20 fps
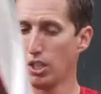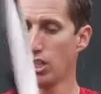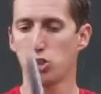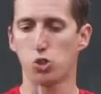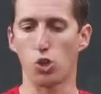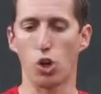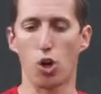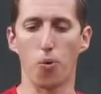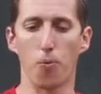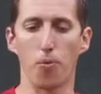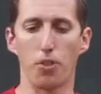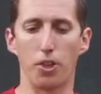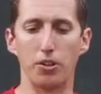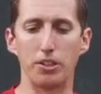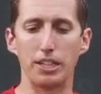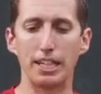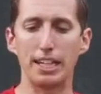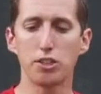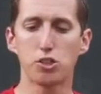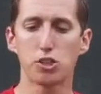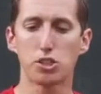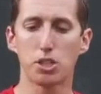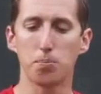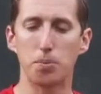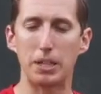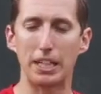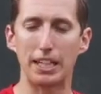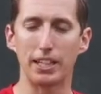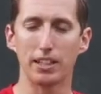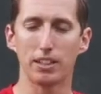So there needs to
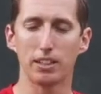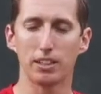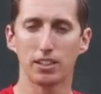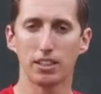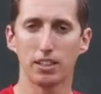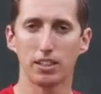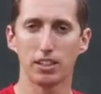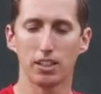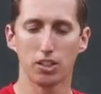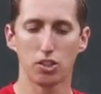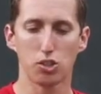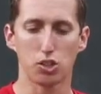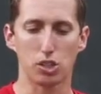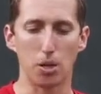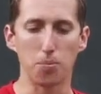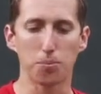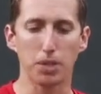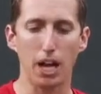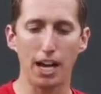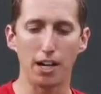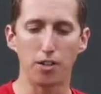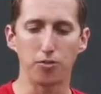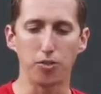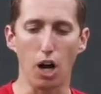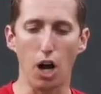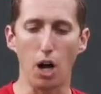be some kind of